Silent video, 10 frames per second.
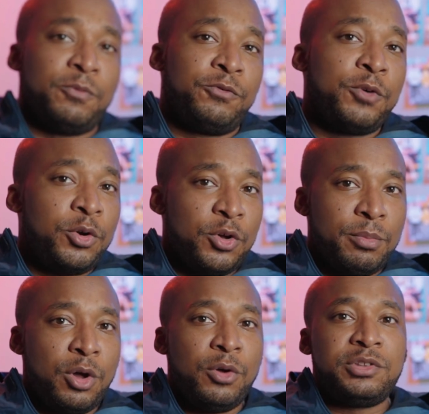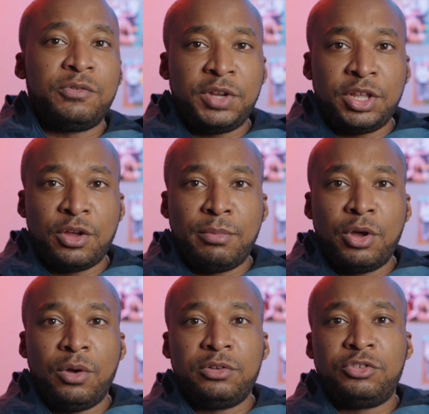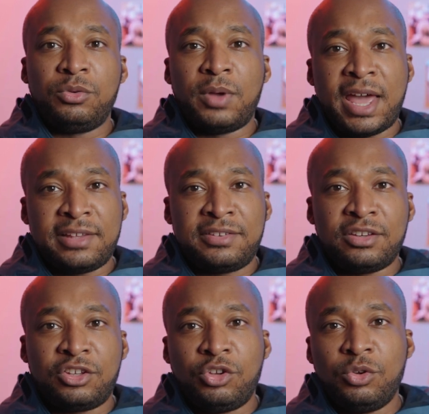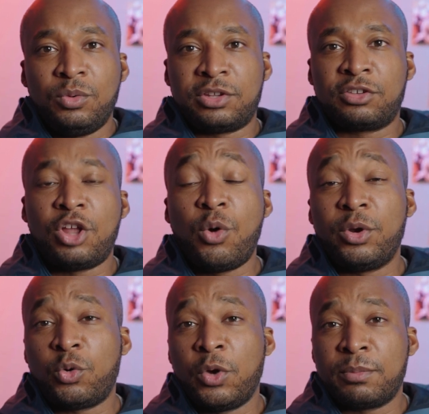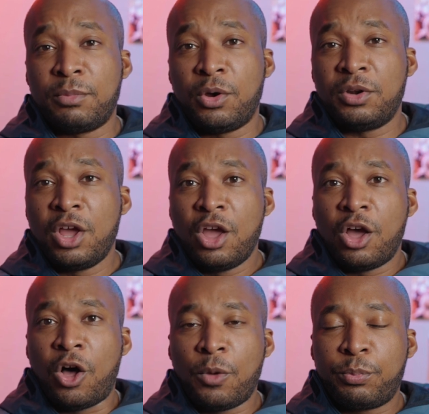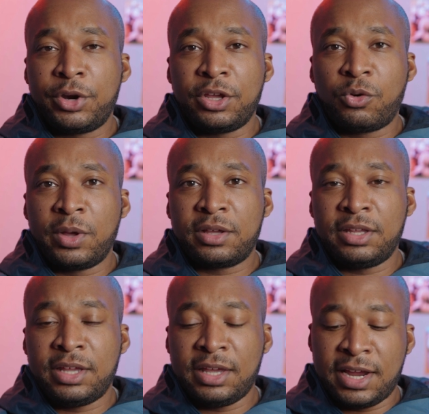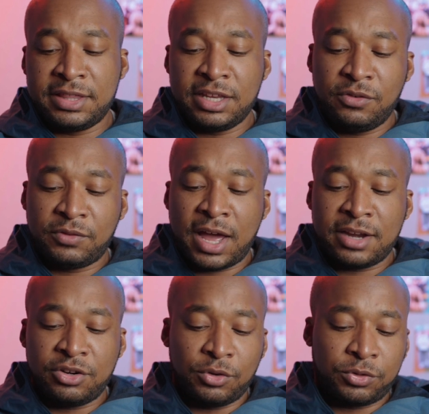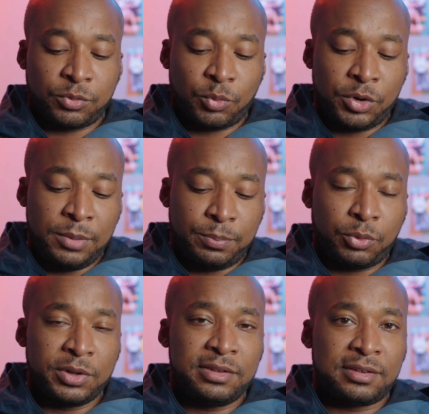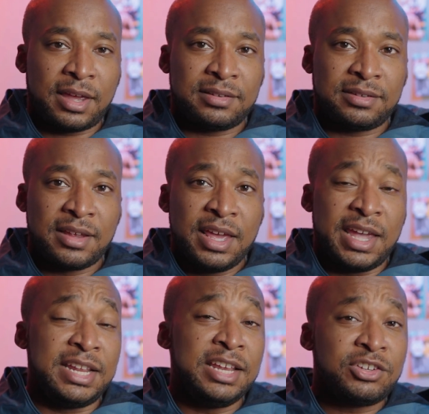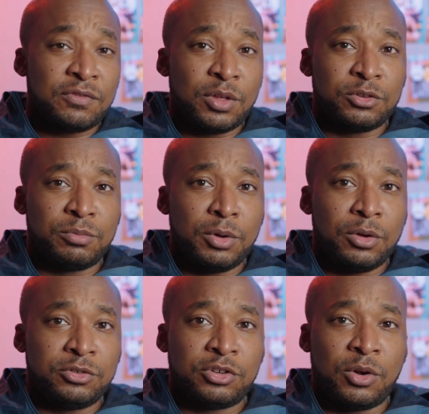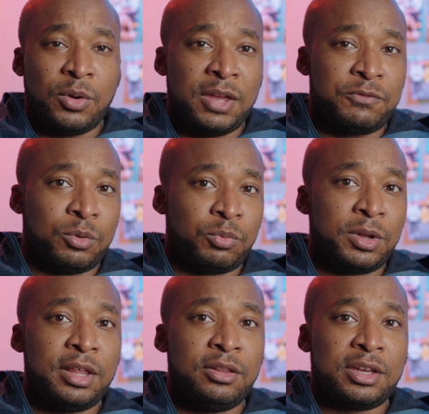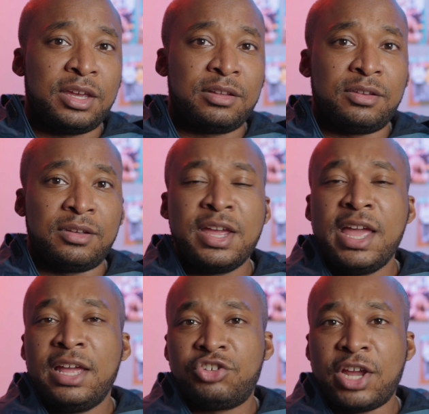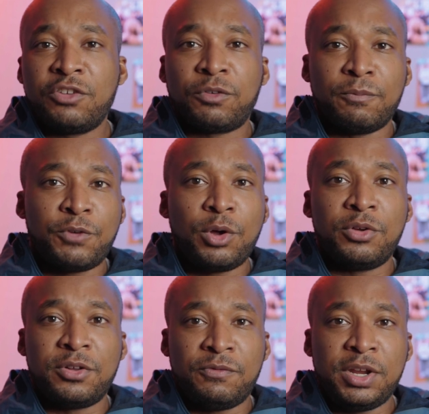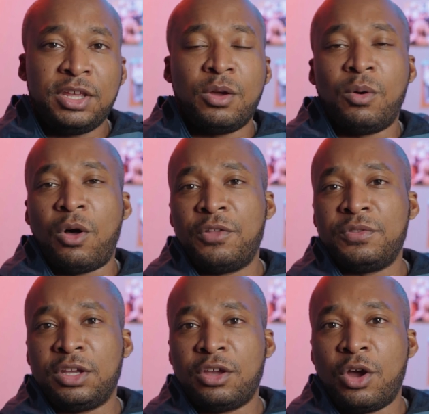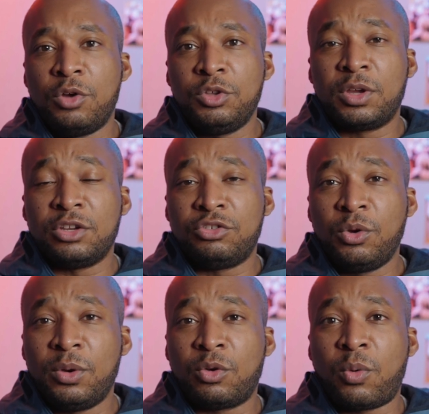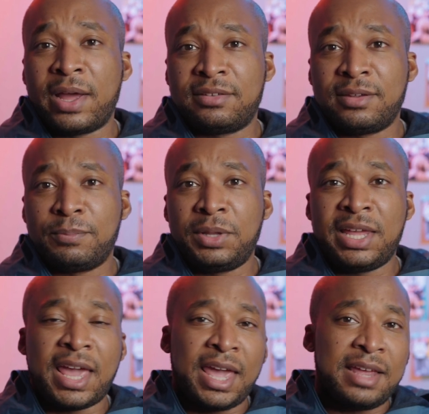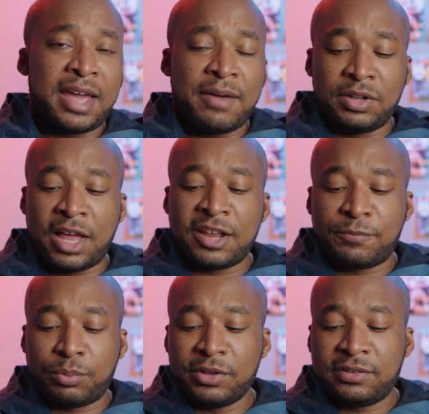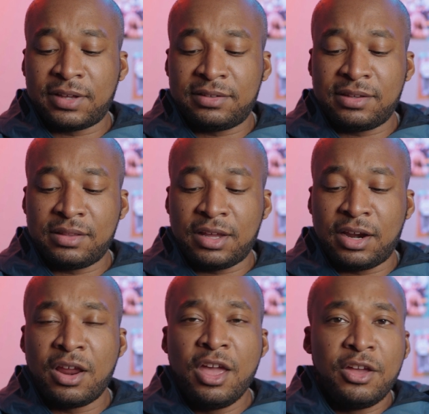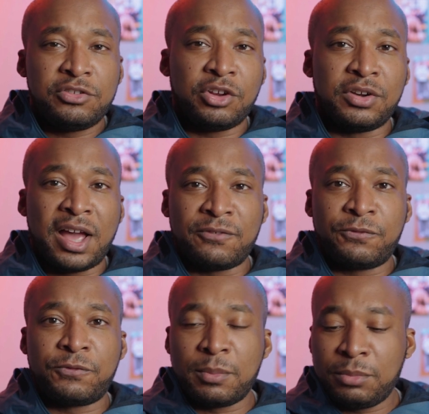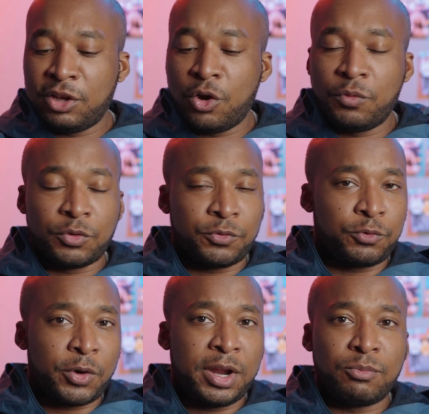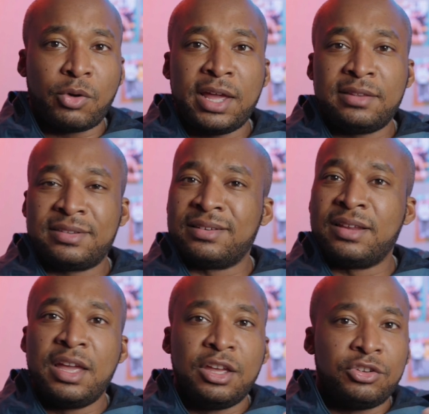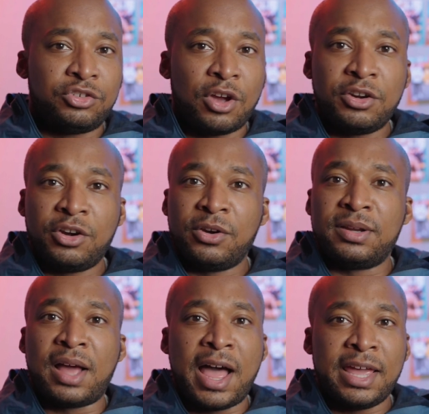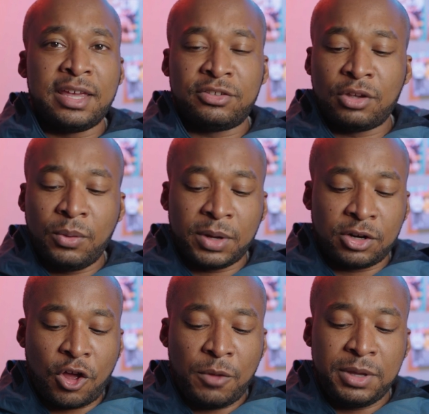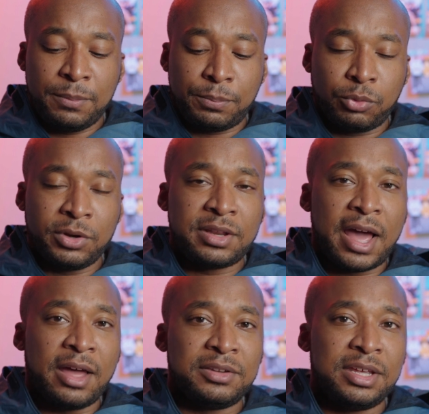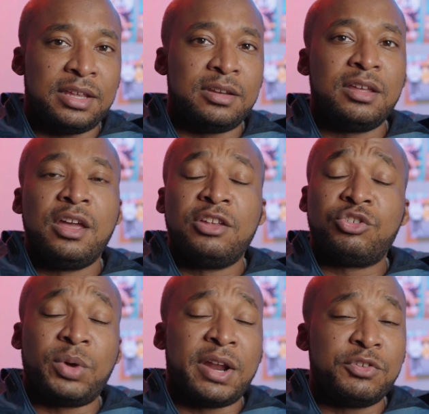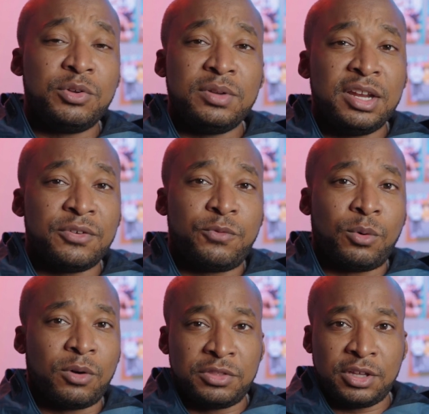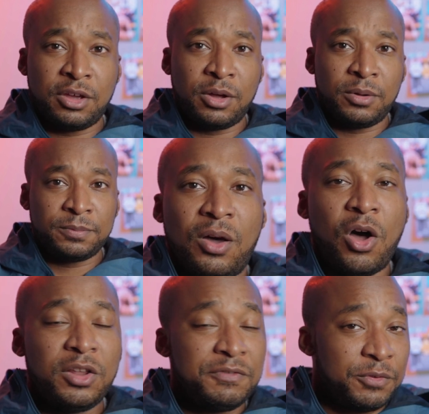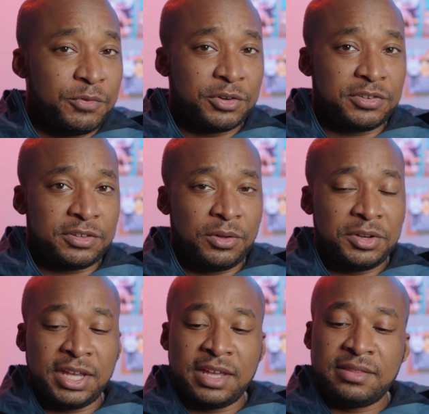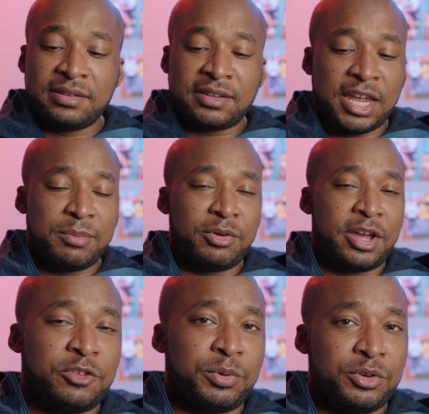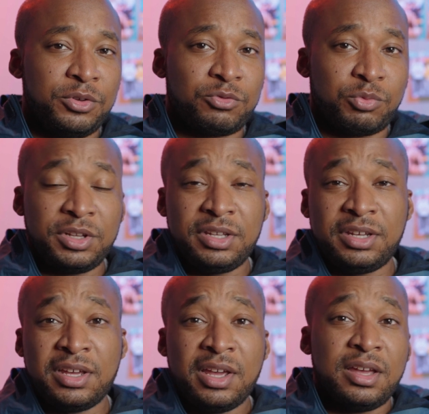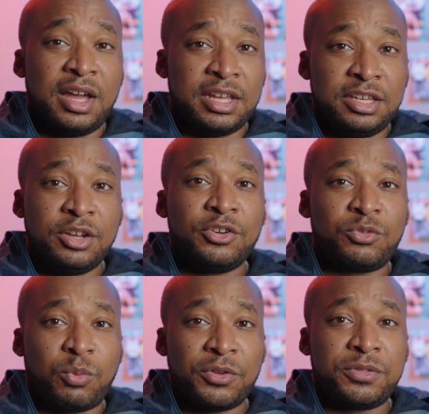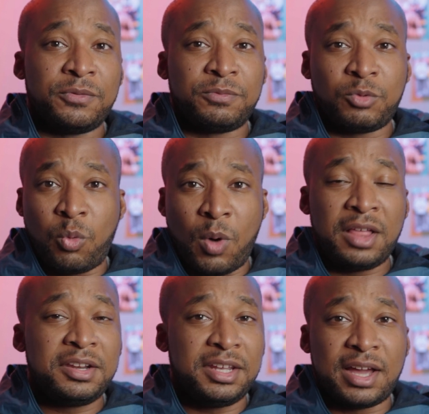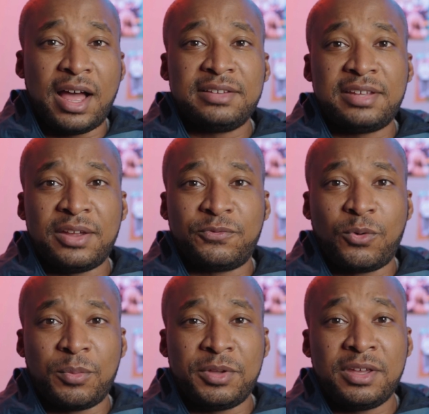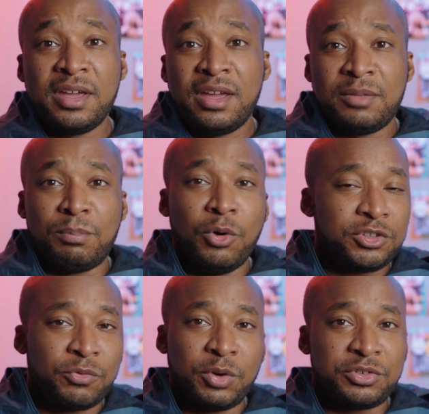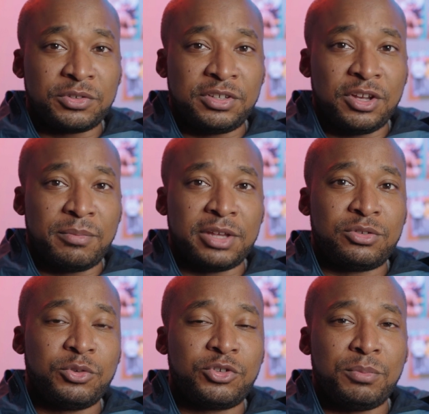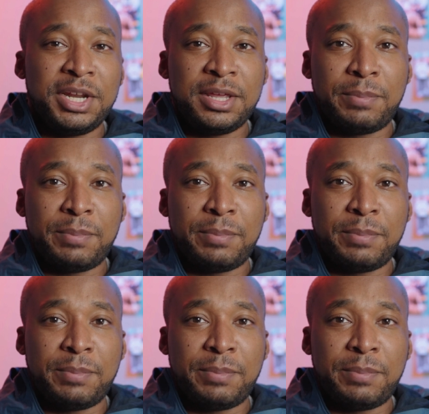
photo mode to video mode to S and Q, a slow and quick mode, all pretty quickly. And then you've got your 3 presets in each of those modes. So if you're really looking to change from photo to video on the go, you can do it quite simply and have a lot of presets in there. So you're not fumbling over frame rates and shutter and ISO. It can all be pre-dialed in to whatever you need it for on the go. All of the versatility in this camera produced really a year's worth of quality content for me. Most of what you'll see on my social media